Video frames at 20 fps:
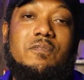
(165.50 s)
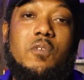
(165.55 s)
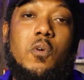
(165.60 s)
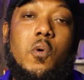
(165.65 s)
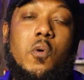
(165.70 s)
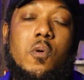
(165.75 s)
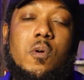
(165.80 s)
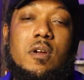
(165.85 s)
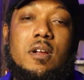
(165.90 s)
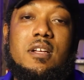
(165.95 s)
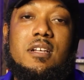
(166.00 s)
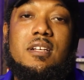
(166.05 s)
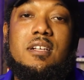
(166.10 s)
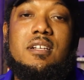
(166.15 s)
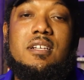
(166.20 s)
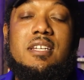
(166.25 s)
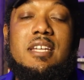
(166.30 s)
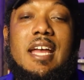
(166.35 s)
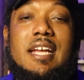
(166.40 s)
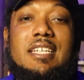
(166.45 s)
for
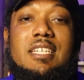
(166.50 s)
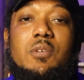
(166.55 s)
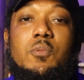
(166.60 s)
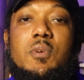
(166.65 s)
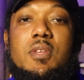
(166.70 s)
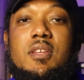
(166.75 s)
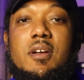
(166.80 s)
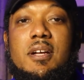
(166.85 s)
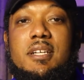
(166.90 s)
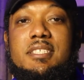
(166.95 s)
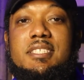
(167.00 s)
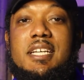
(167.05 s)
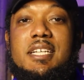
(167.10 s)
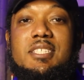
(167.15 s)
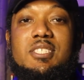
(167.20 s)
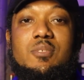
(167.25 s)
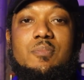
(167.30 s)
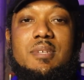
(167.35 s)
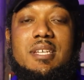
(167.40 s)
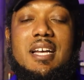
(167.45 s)
connecting with
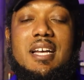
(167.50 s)
Architecture